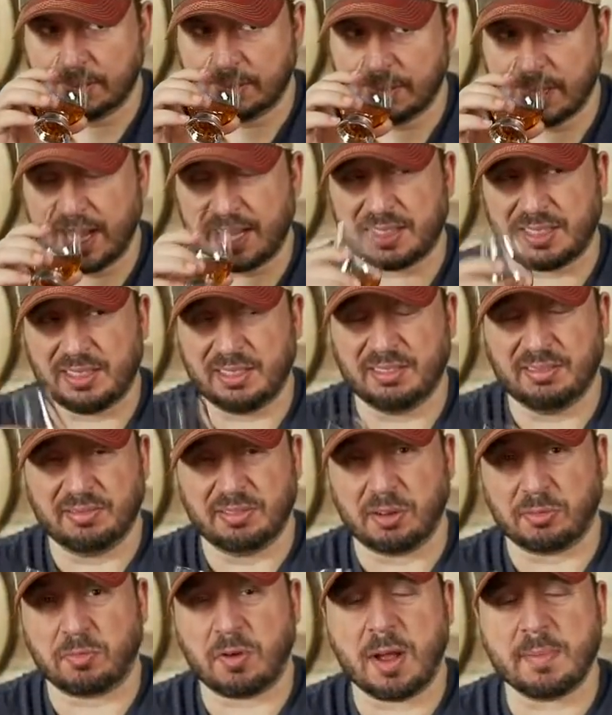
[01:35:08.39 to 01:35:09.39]
like
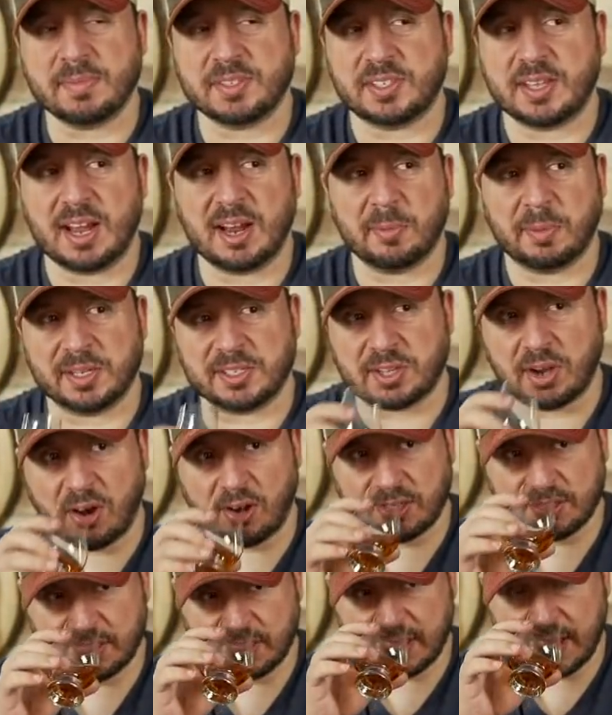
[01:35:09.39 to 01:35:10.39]
the rum's there, but it's
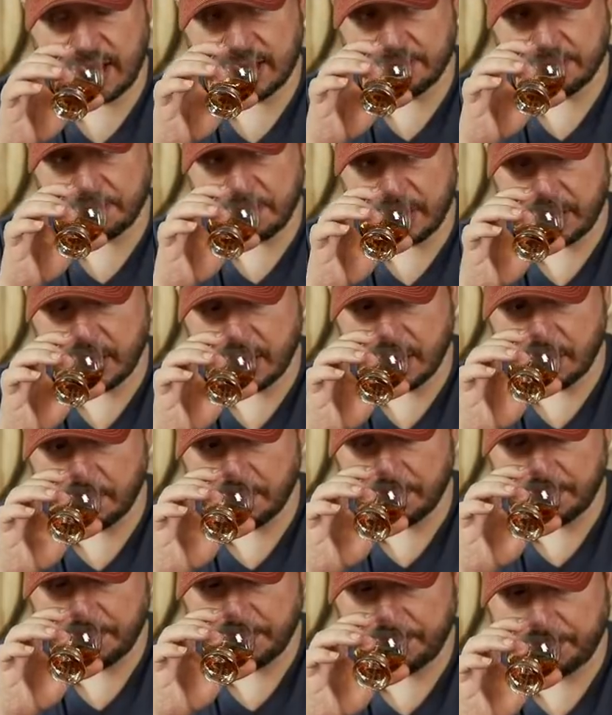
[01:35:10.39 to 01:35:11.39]
hard to kind of pick
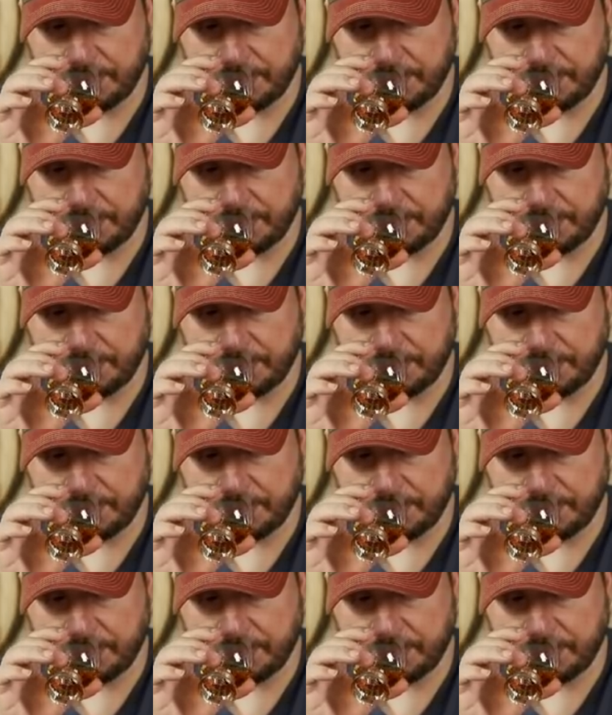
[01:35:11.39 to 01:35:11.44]
up.